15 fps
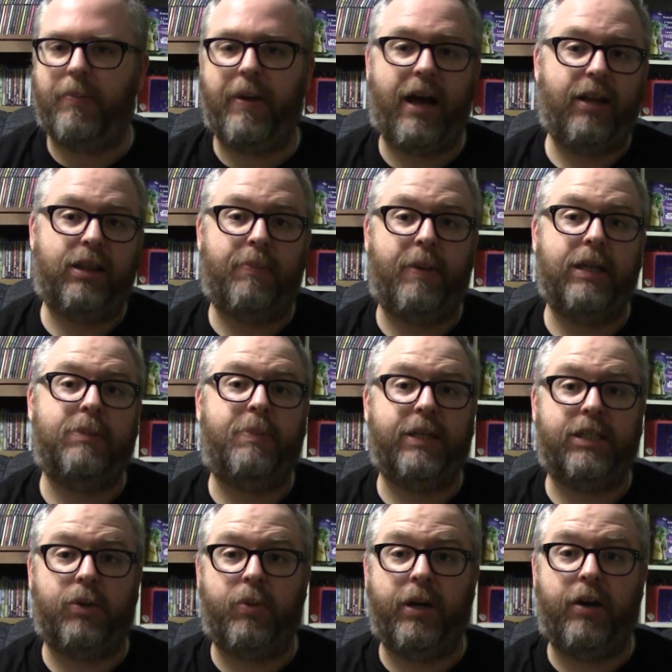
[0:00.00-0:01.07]
about the Best
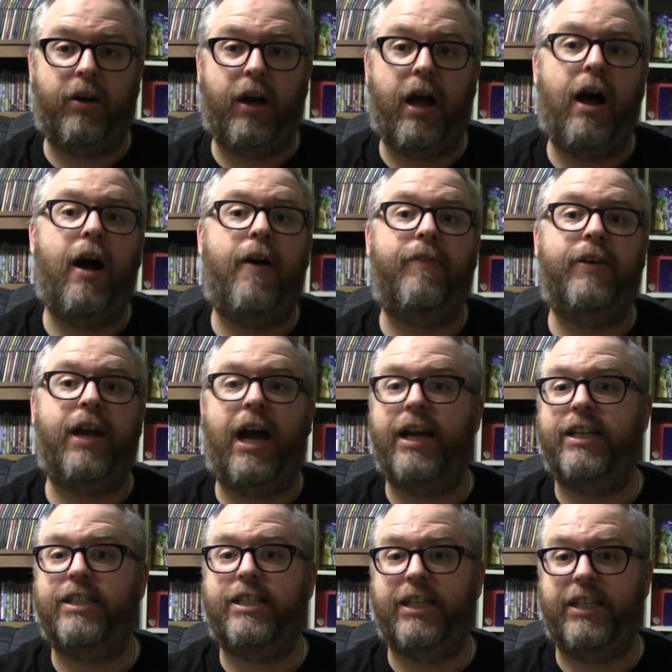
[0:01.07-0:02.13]
Picture winner of
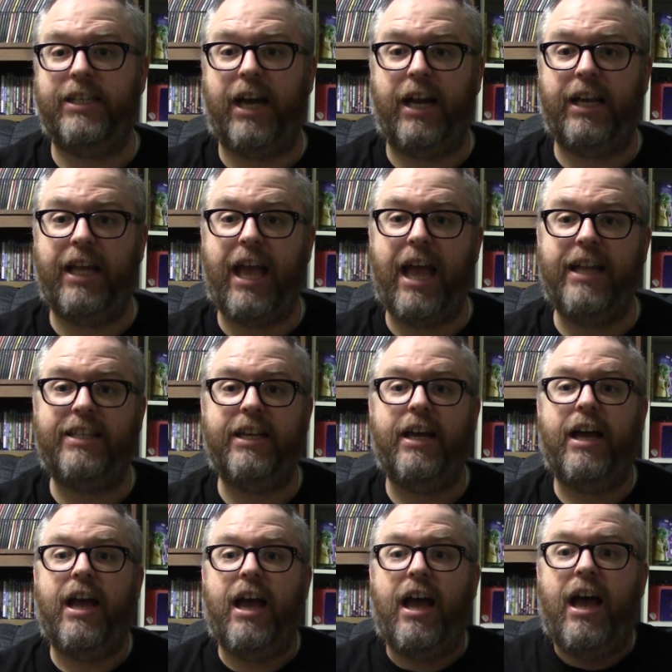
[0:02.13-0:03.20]
nineteen ninety-eight.
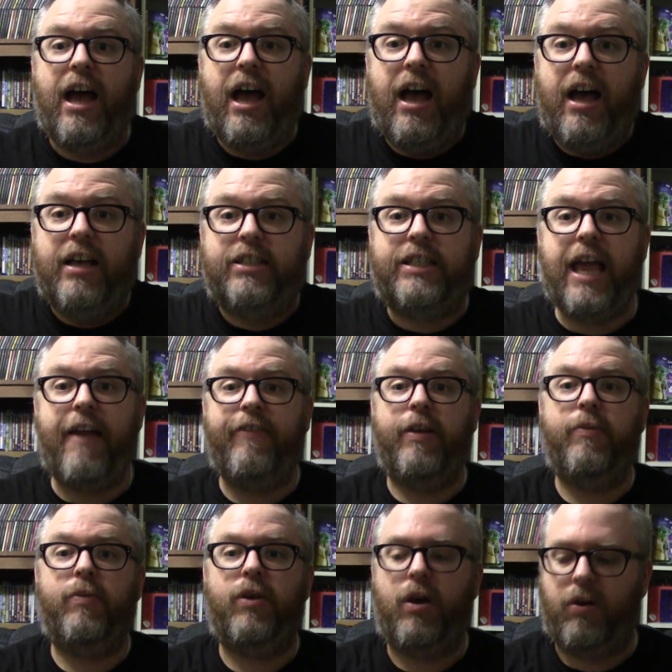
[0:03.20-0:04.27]

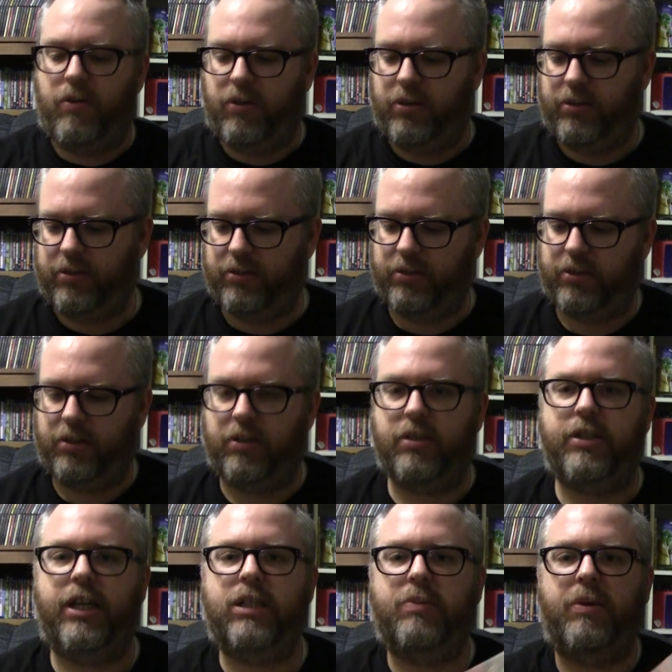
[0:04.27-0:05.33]
Saving... No. Uh,
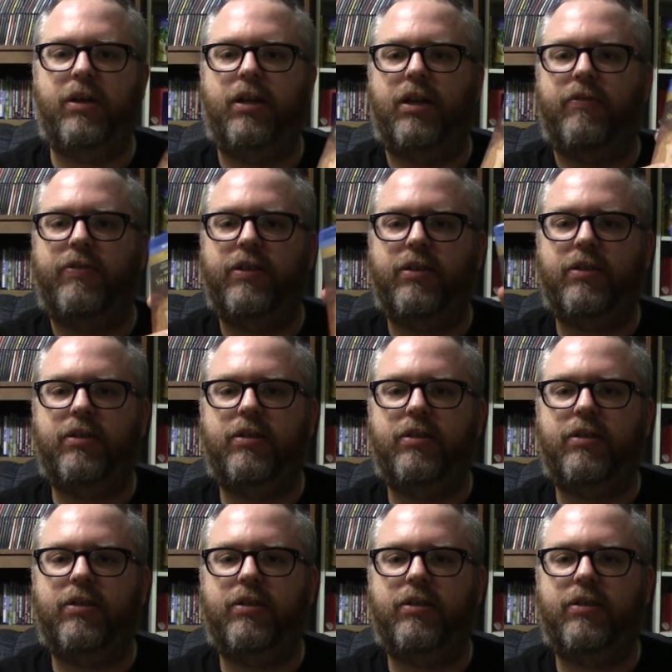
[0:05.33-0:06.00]
Shakespeare in Love.